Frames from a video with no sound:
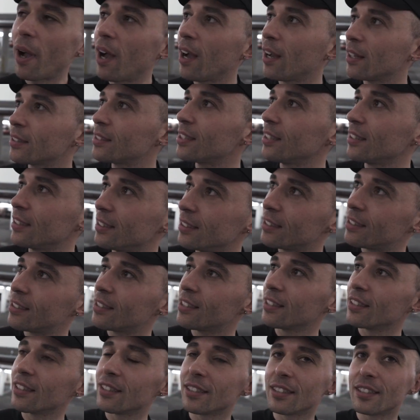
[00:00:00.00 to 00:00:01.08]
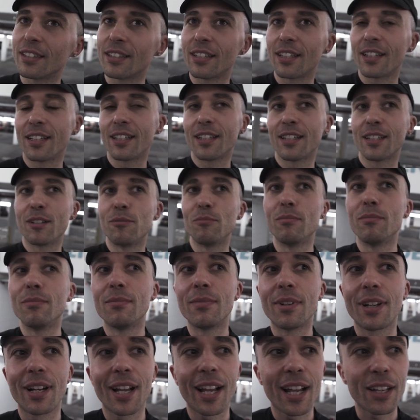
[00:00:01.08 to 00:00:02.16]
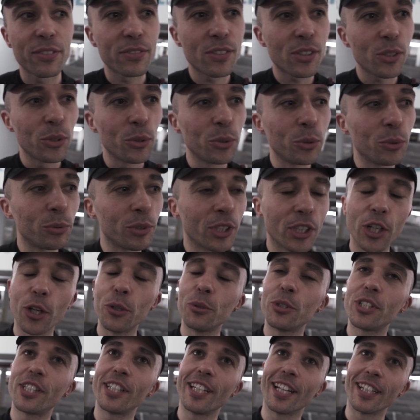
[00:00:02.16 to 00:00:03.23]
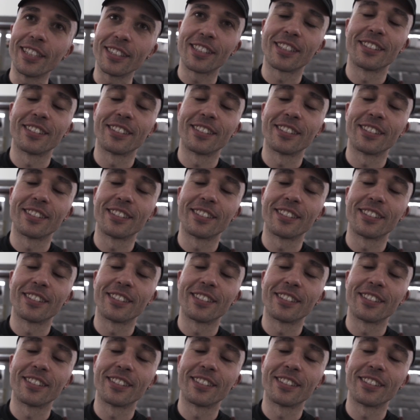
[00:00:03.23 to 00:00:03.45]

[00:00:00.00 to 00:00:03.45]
parties to have to negotiate.